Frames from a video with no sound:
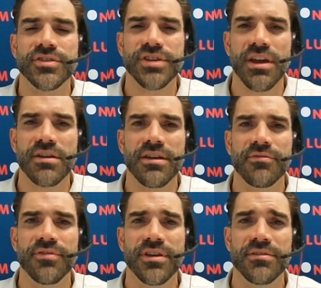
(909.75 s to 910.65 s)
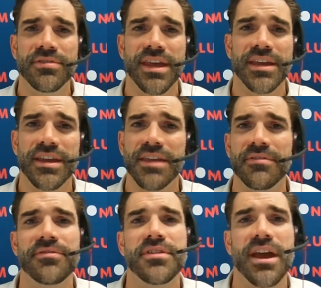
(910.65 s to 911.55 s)
So if you think, even
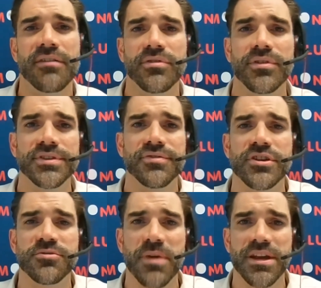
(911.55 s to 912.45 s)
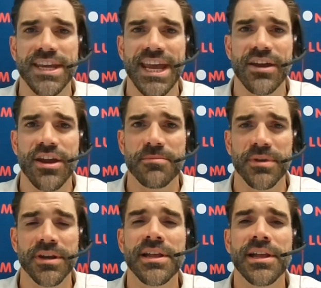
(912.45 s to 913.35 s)
if you have got this French bank account open,